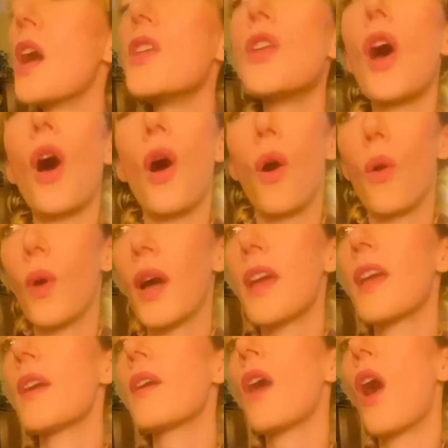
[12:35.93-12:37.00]
No,
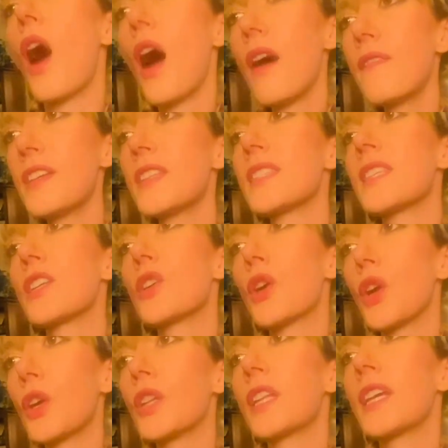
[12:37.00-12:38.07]
obviously
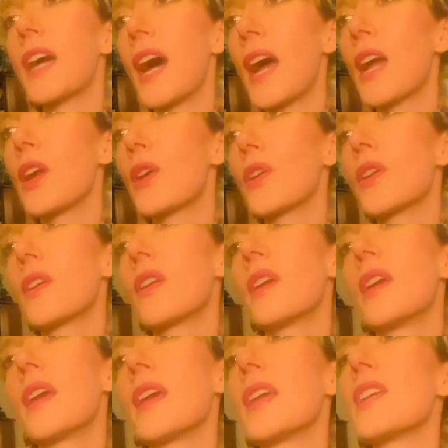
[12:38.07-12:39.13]
curling iron
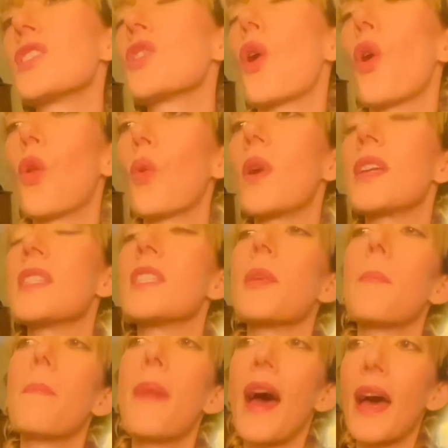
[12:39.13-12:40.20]
is always the
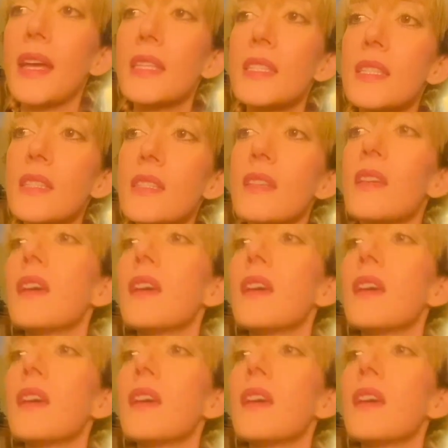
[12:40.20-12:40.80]
best,